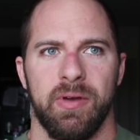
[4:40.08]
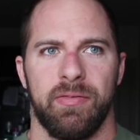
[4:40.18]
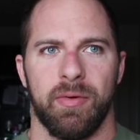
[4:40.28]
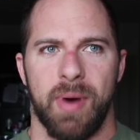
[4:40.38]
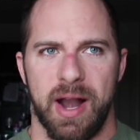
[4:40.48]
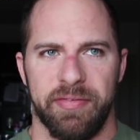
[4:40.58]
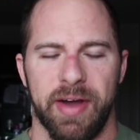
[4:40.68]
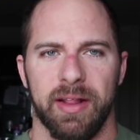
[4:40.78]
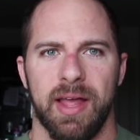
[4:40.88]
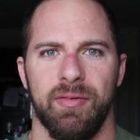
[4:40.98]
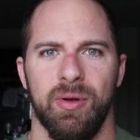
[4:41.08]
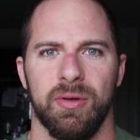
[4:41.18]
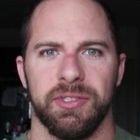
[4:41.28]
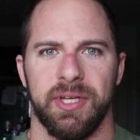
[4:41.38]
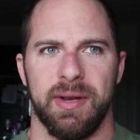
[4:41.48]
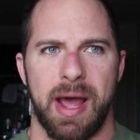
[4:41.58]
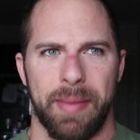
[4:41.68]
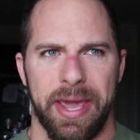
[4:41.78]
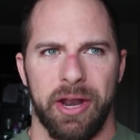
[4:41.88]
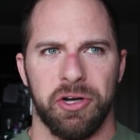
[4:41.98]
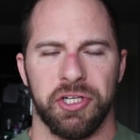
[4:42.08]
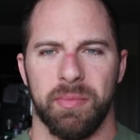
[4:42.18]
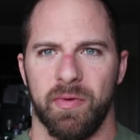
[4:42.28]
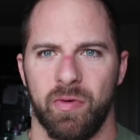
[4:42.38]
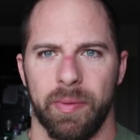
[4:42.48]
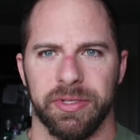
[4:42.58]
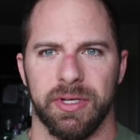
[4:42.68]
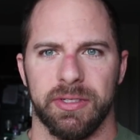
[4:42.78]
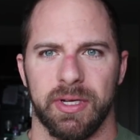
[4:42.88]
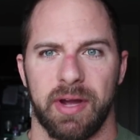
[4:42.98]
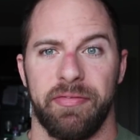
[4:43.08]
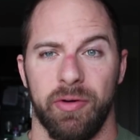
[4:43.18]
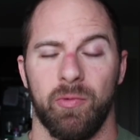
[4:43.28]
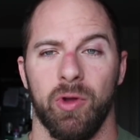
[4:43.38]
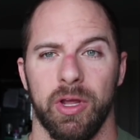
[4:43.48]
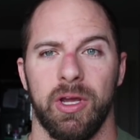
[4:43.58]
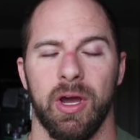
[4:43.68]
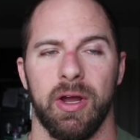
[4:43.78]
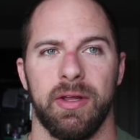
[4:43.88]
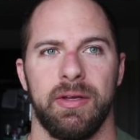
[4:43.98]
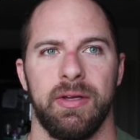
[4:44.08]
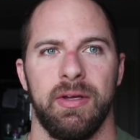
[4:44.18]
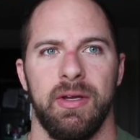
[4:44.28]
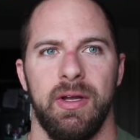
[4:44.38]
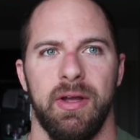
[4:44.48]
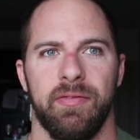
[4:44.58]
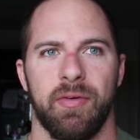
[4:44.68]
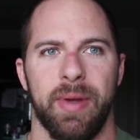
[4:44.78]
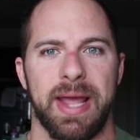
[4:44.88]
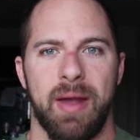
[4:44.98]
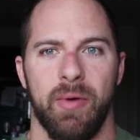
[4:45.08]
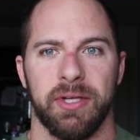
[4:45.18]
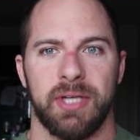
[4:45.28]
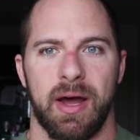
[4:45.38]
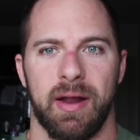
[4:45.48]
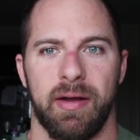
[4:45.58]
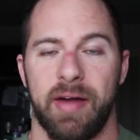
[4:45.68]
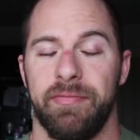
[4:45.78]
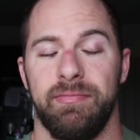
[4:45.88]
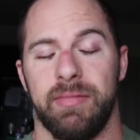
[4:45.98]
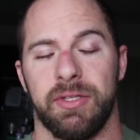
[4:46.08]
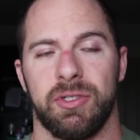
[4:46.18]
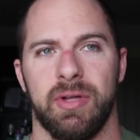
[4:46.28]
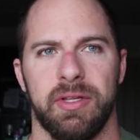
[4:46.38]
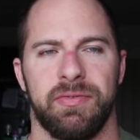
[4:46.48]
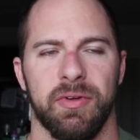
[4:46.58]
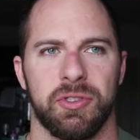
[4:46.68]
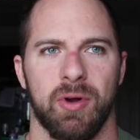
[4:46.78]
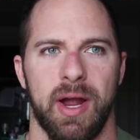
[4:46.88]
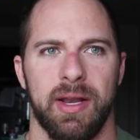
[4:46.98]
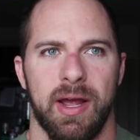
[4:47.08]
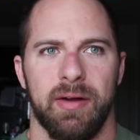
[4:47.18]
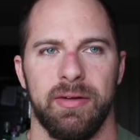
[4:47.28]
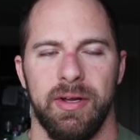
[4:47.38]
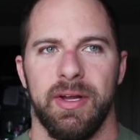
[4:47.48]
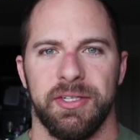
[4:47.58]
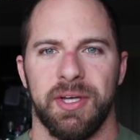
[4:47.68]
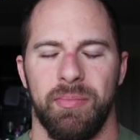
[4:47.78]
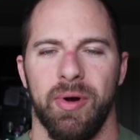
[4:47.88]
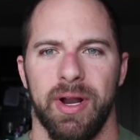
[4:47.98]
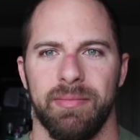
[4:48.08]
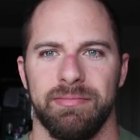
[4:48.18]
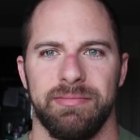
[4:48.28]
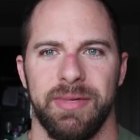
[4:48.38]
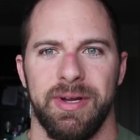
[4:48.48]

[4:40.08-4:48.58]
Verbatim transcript: for body fat levels and how my energy and performance is, like, I feel really good. And for being eight weeks out, I, I, that's, that feels great. Now, at some point, I'm